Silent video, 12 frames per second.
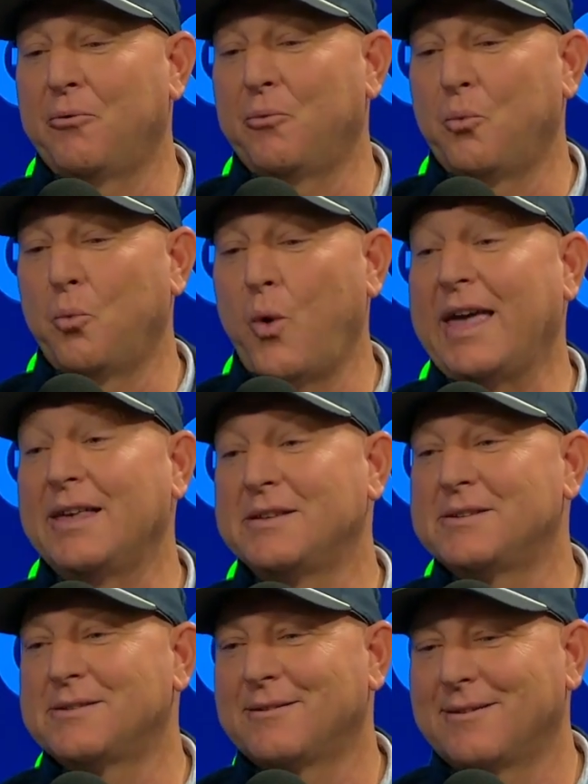
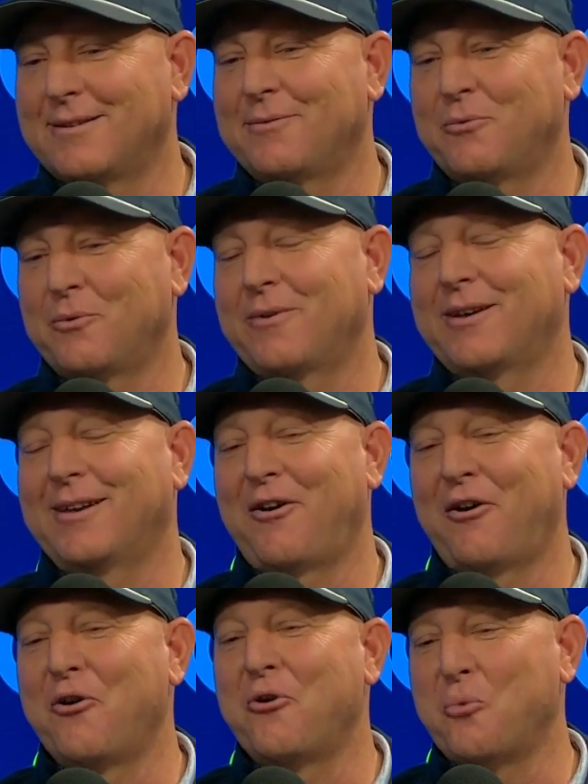ways in
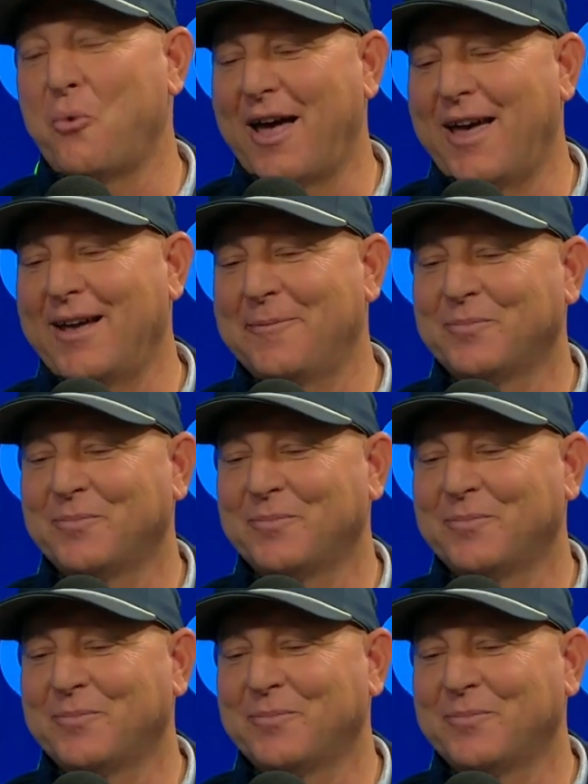our own way